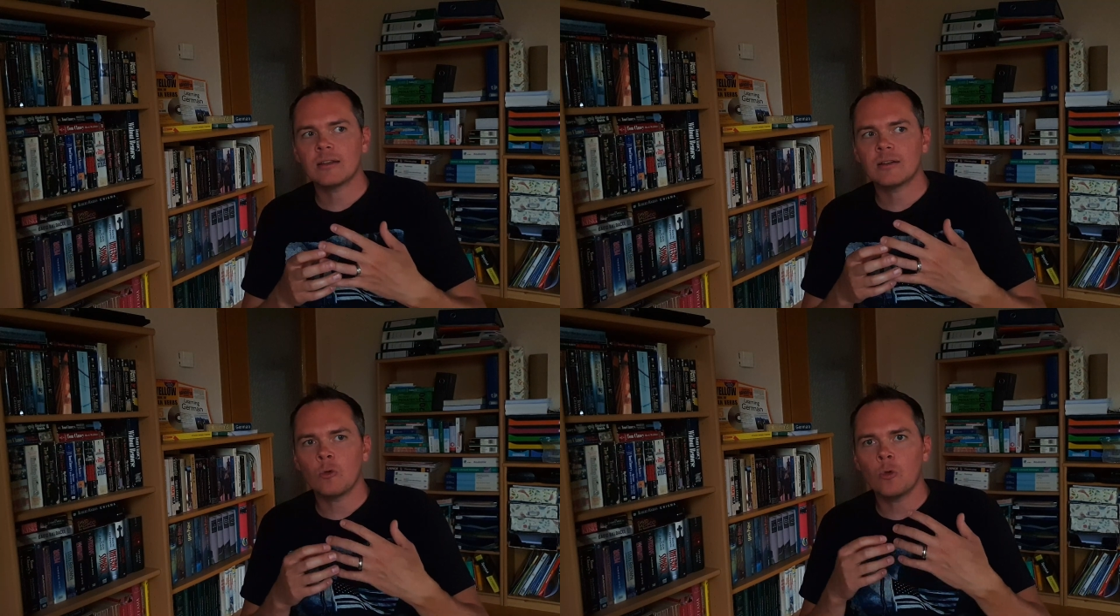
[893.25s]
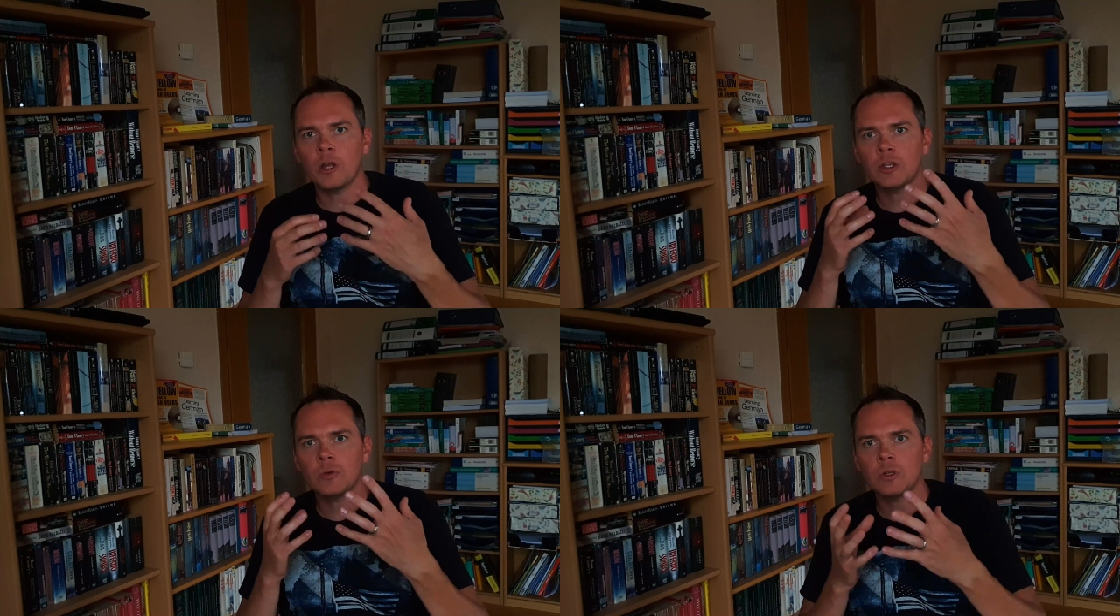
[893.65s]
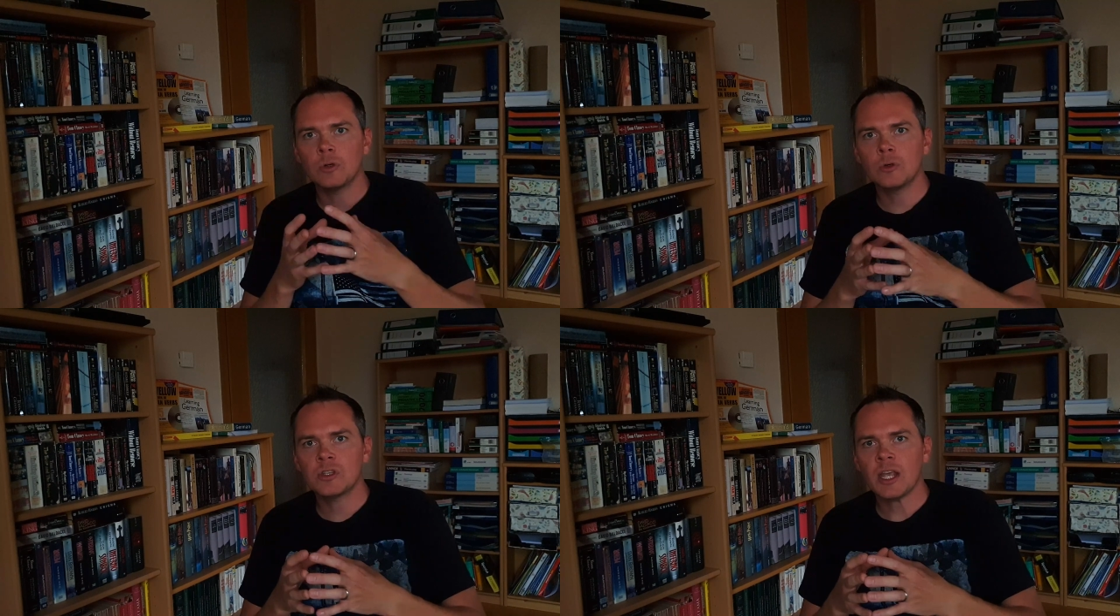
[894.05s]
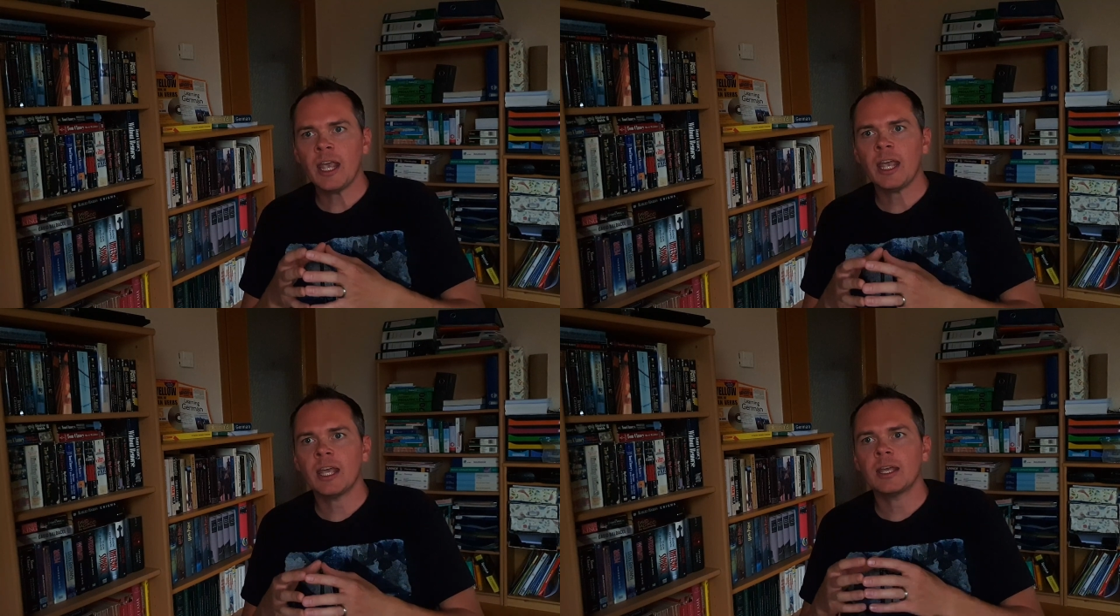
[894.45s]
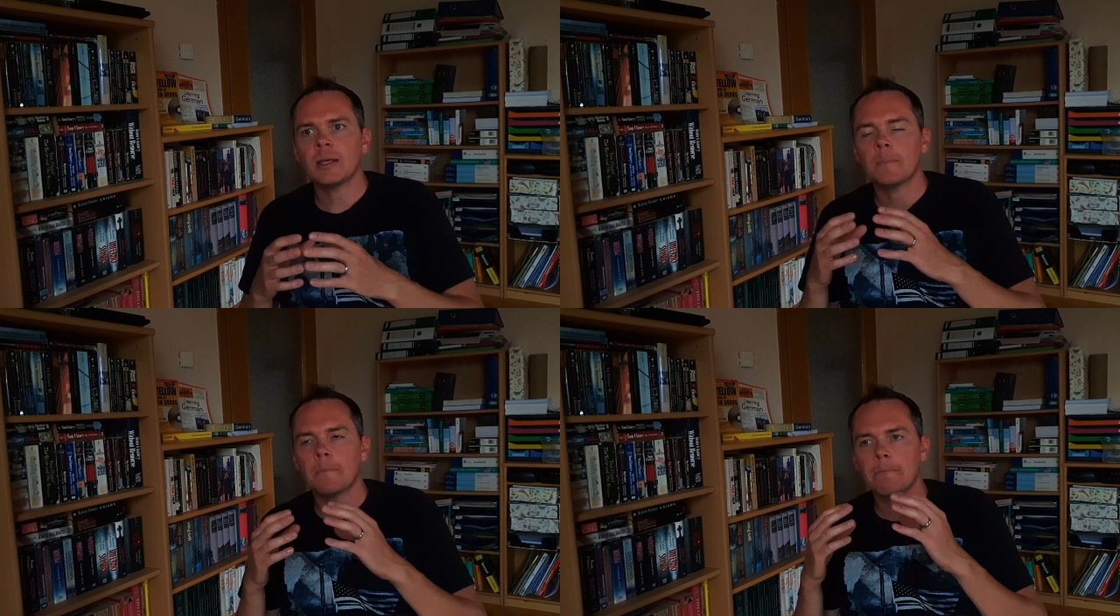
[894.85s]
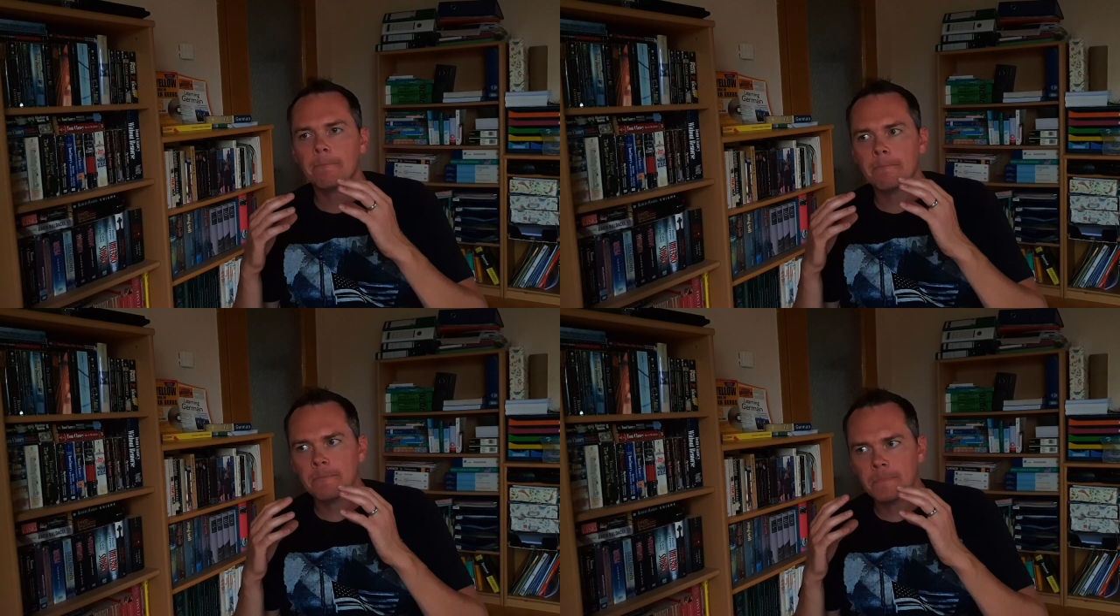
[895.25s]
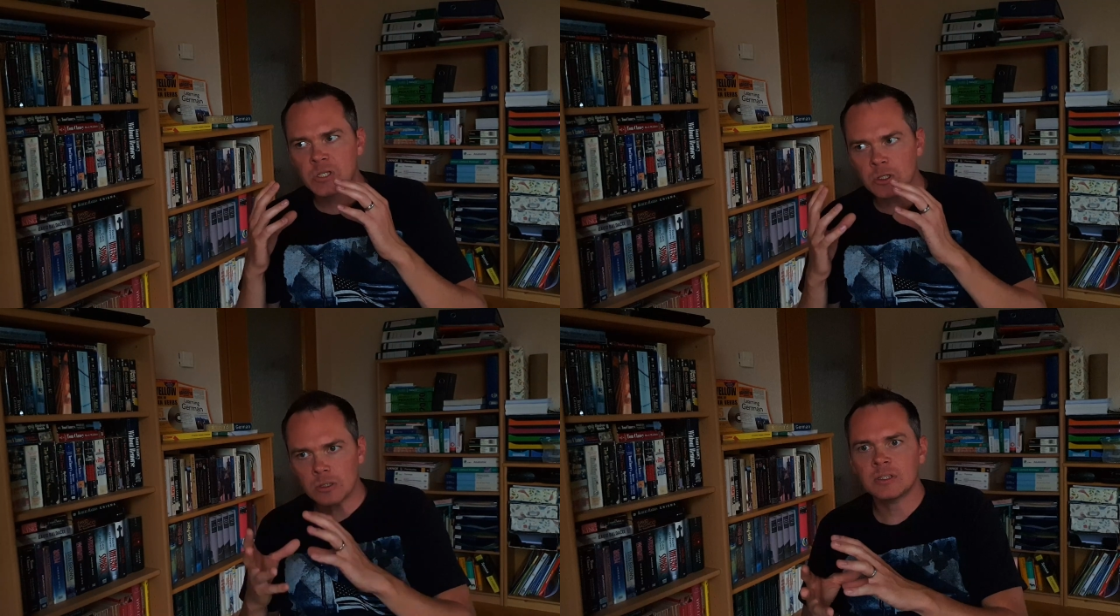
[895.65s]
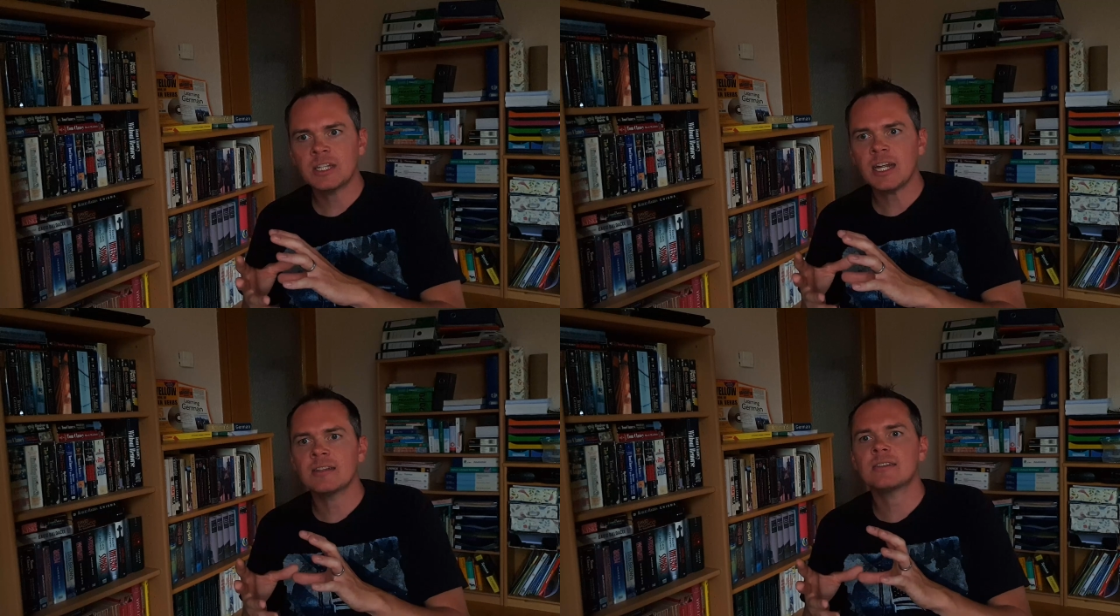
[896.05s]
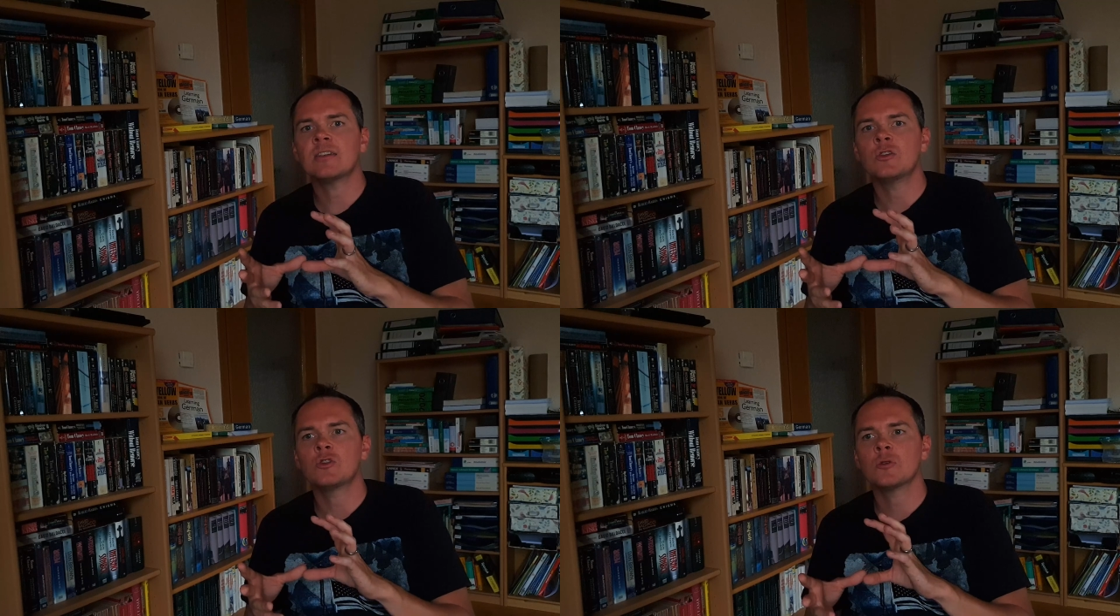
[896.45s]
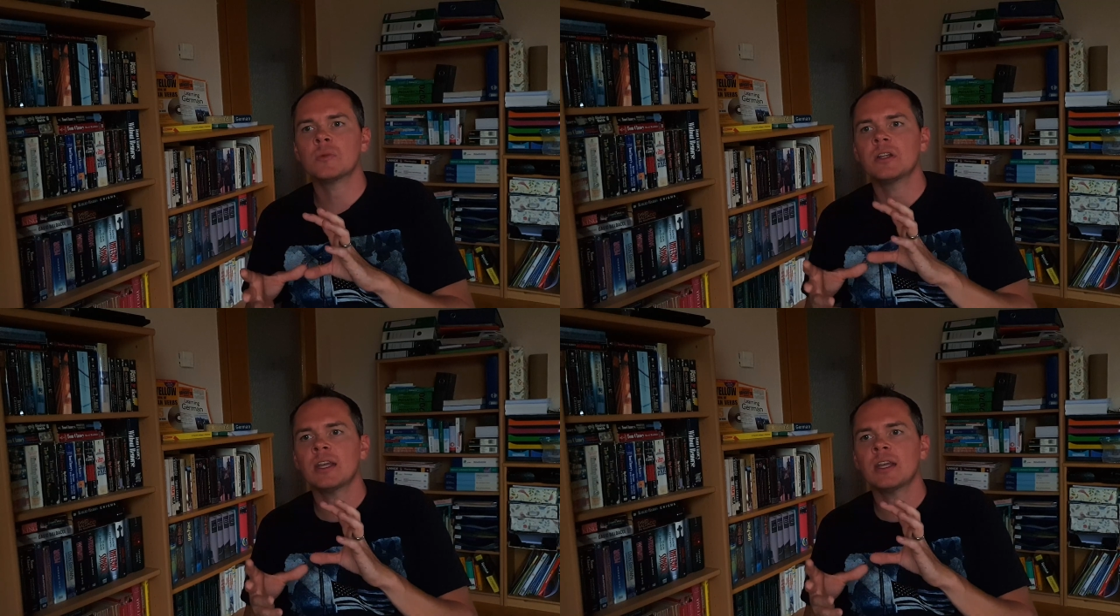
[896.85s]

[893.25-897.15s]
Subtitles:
when you use a certain tense in German,